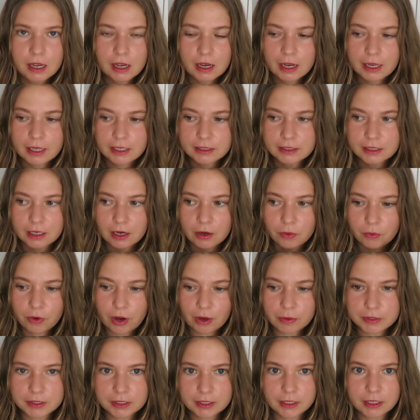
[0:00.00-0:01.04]
and I
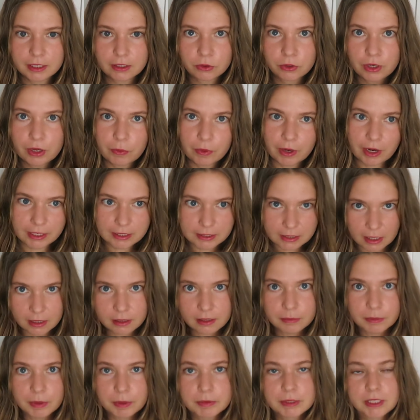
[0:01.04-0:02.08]
was thinking, okay, when I sell
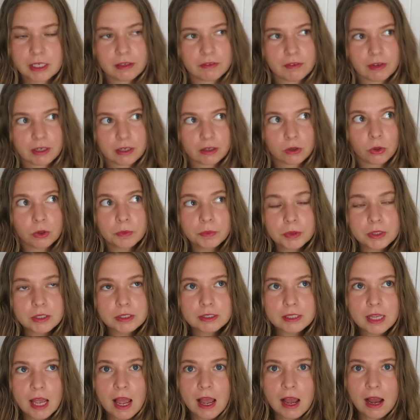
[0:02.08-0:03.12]
the Bottega Veneta coin
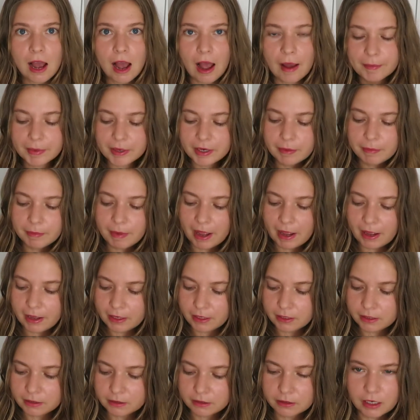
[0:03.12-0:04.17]
purse, I'm gonna
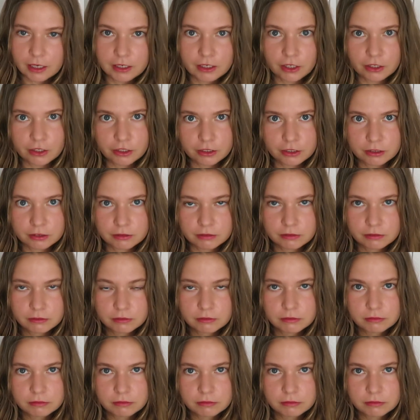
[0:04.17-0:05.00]
buy another